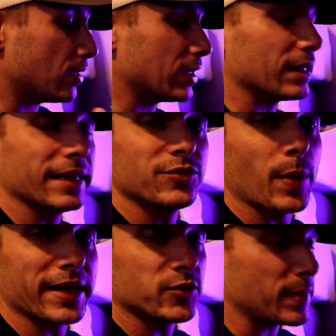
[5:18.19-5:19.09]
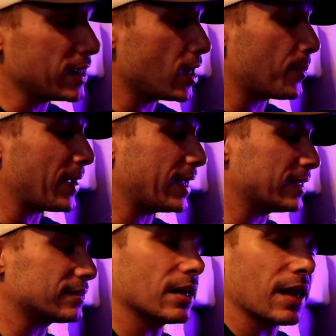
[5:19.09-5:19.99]
Or at least wakes me up, and
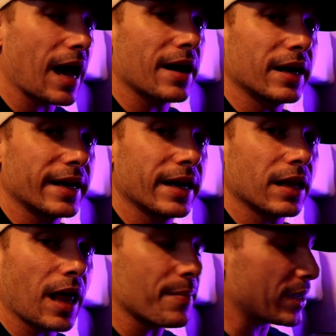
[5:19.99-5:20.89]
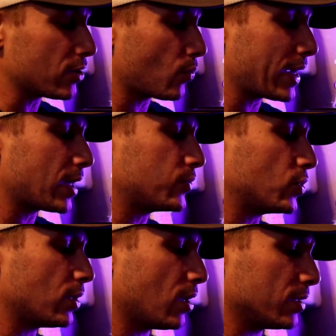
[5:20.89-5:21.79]
it's a lot better than waking up
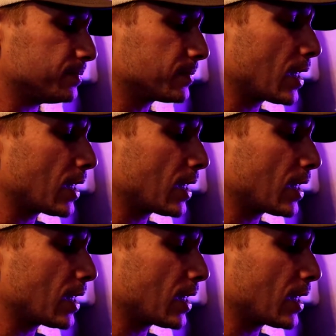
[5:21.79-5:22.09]
to an alarm.